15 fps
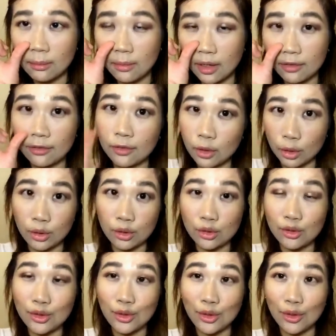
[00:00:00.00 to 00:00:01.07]
my
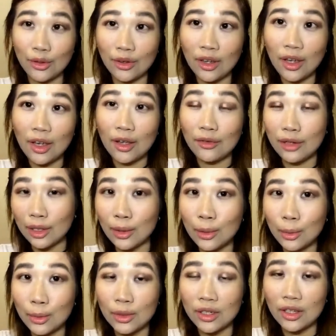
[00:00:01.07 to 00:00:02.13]
phone to
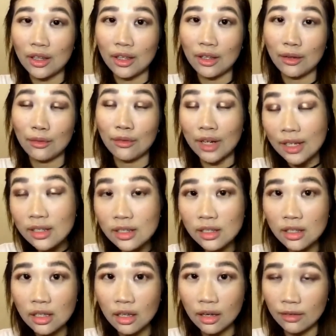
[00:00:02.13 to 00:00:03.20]
record the
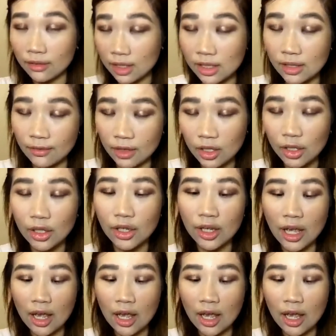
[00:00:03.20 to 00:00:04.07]
rest of this video.